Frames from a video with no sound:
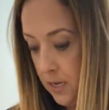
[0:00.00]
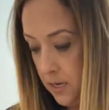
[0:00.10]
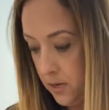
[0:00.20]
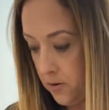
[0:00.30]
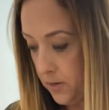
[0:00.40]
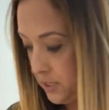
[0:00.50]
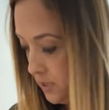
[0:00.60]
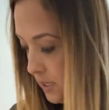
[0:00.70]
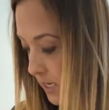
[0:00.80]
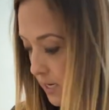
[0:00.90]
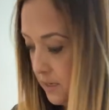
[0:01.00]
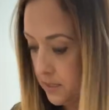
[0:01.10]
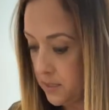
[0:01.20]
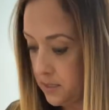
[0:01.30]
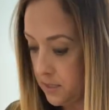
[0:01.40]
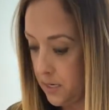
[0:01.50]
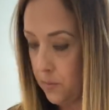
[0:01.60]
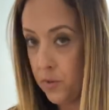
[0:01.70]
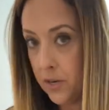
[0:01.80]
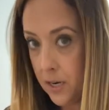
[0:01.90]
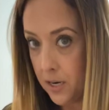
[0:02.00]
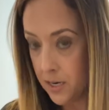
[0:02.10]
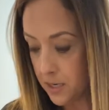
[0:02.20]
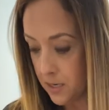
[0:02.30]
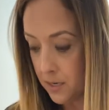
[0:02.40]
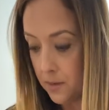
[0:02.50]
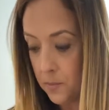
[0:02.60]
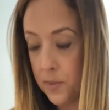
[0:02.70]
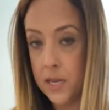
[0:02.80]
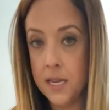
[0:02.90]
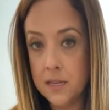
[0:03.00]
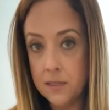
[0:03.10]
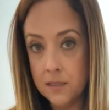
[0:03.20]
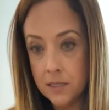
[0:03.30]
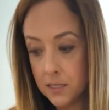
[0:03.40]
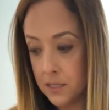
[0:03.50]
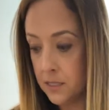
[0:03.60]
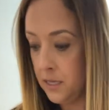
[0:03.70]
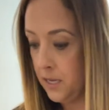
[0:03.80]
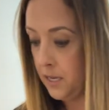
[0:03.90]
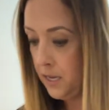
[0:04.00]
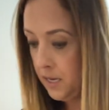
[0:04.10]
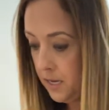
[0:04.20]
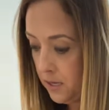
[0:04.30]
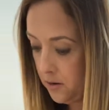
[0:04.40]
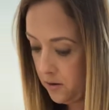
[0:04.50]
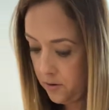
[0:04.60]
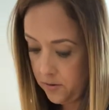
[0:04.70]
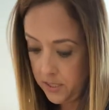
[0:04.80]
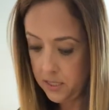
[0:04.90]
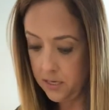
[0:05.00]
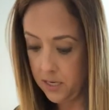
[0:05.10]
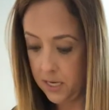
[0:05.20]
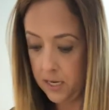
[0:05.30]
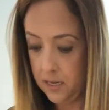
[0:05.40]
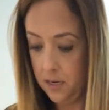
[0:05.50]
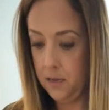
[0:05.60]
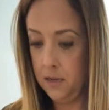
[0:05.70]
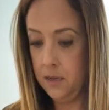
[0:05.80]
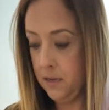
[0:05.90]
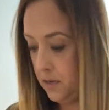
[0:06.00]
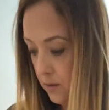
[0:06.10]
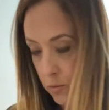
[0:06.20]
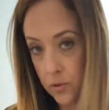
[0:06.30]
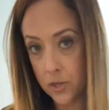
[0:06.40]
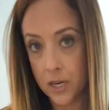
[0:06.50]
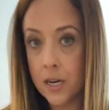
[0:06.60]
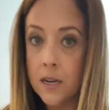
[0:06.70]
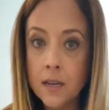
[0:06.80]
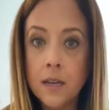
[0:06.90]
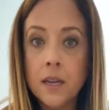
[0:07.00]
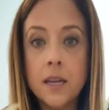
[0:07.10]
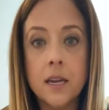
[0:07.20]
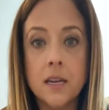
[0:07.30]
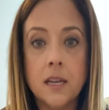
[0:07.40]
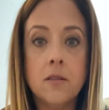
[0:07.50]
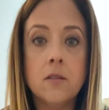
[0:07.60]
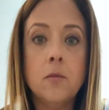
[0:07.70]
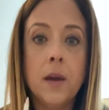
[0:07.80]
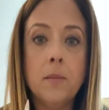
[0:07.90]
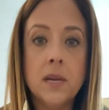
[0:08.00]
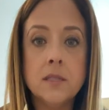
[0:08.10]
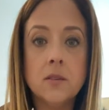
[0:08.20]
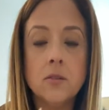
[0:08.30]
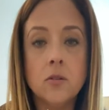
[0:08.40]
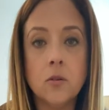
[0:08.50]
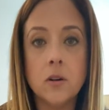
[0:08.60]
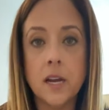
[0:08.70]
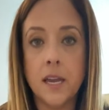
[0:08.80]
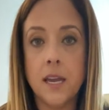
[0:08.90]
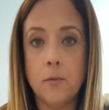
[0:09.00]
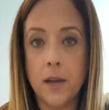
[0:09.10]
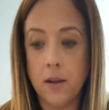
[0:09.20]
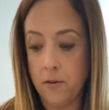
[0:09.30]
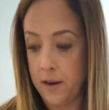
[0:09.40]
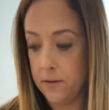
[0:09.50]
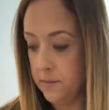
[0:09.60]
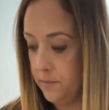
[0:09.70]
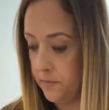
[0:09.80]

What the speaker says: You're going to need a stapler, pins. You're going to need ruler and either a white pencil or a white crayon.